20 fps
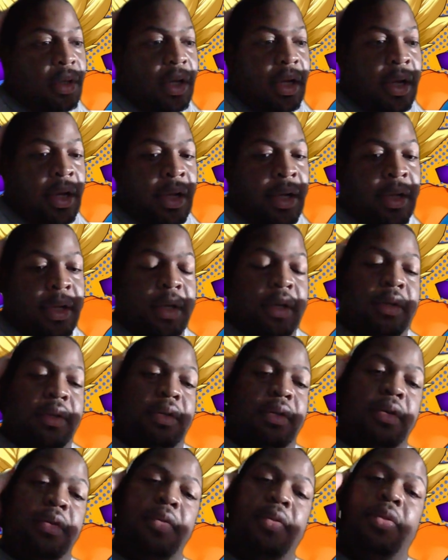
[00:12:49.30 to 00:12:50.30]
and
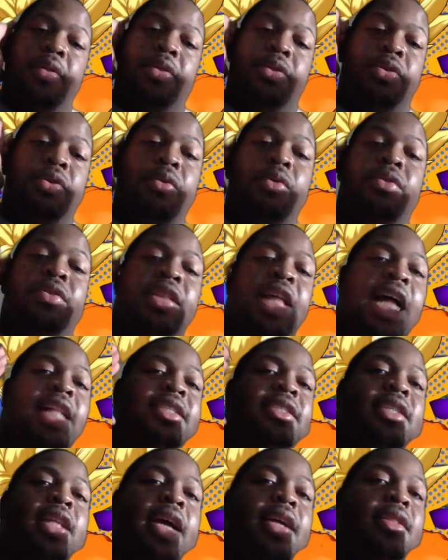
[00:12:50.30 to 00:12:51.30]
so
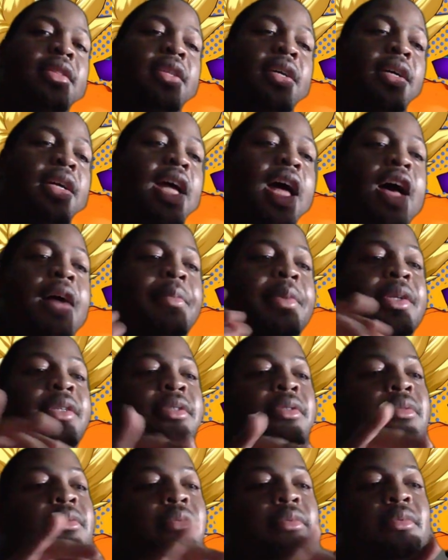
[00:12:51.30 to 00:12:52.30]
that's like the
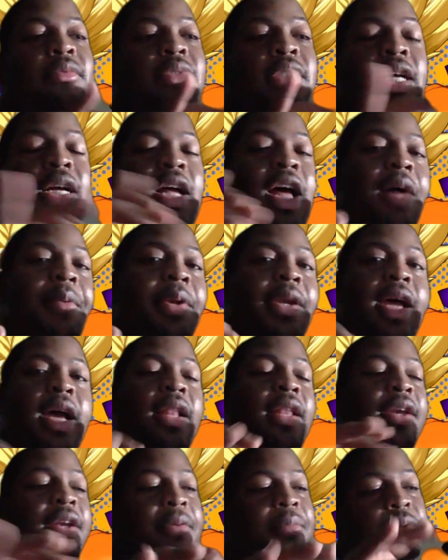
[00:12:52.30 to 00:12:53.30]
common, the
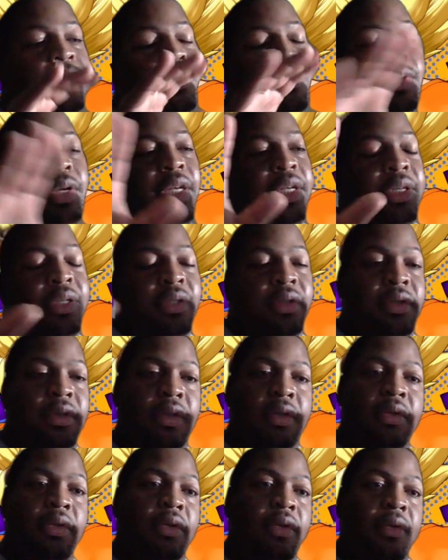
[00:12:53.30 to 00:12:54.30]
commonality between
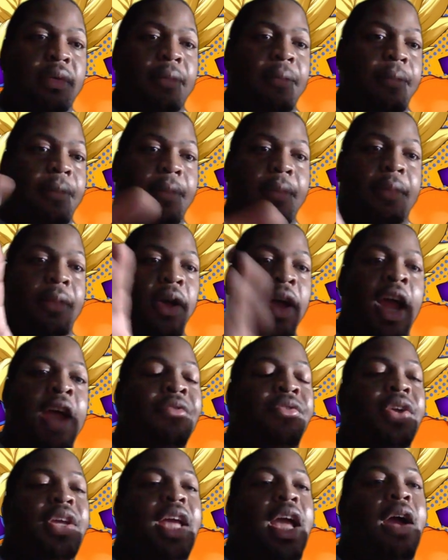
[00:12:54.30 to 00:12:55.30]

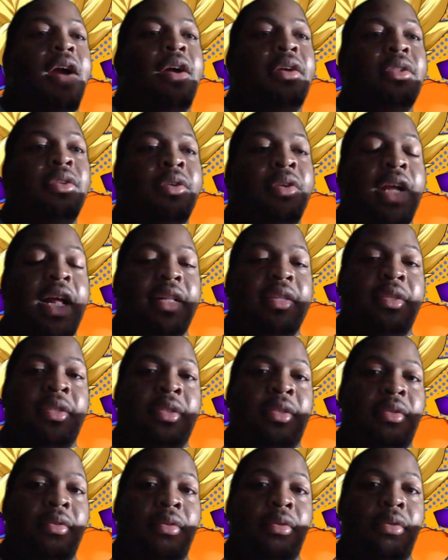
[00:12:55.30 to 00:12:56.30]
every character that,
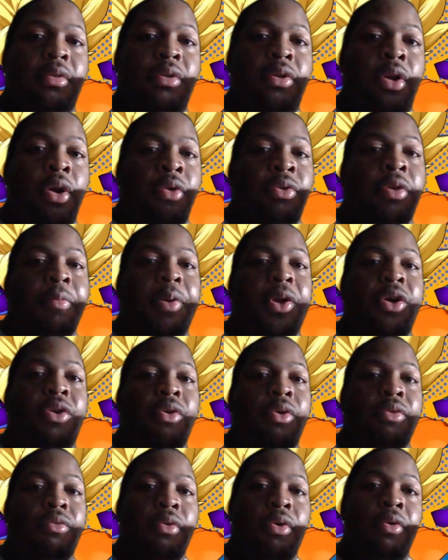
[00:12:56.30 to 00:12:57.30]
you know, depending
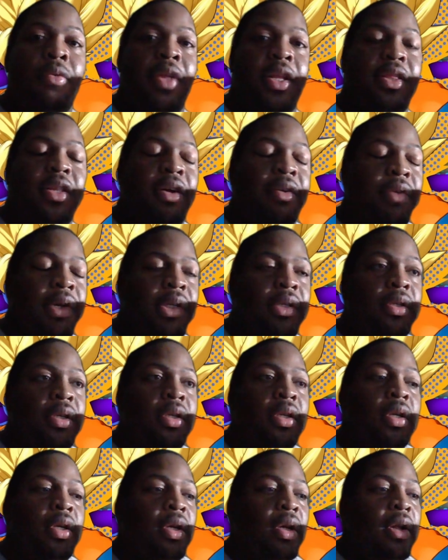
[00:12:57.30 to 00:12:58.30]
on the role that they're in.
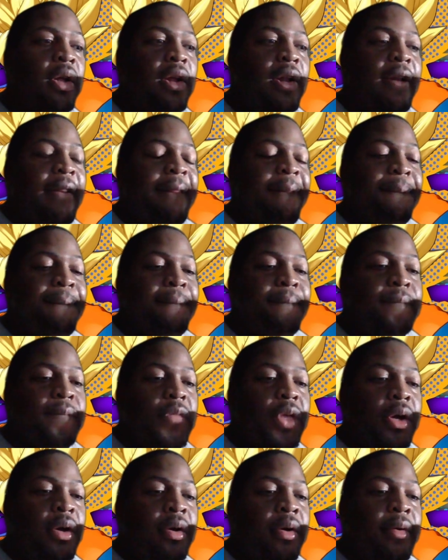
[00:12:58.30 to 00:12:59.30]

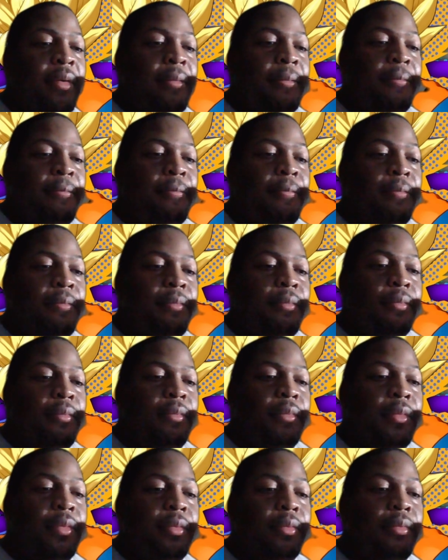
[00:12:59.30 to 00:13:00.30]
Um,
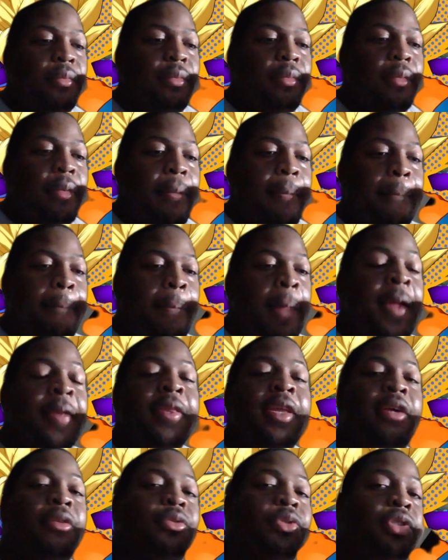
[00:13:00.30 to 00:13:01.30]
then
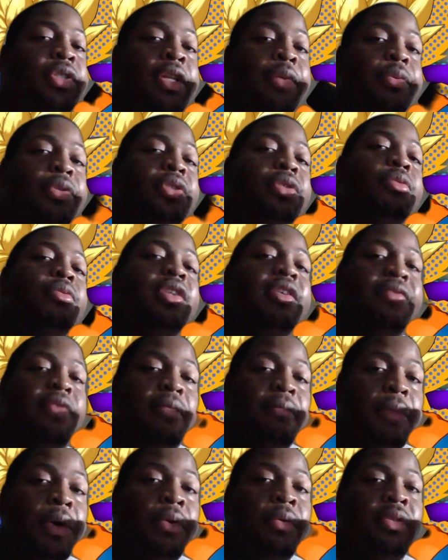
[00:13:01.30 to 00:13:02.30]
there's there was two
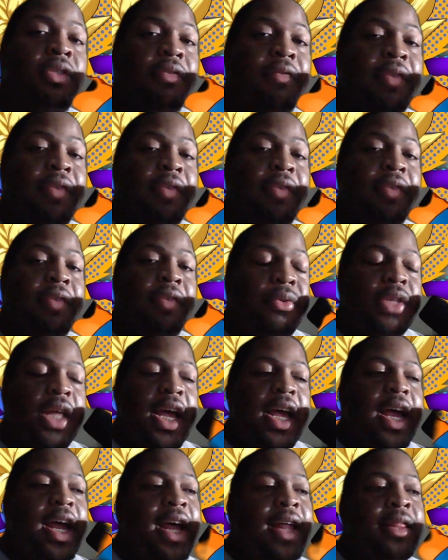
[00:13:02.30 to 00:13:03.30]
different modes available
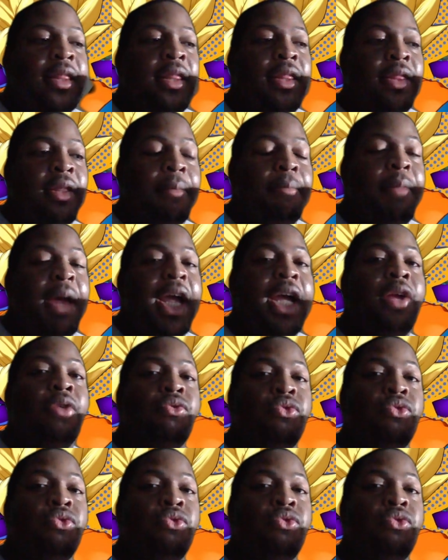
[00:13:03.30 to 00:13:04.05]
that had the main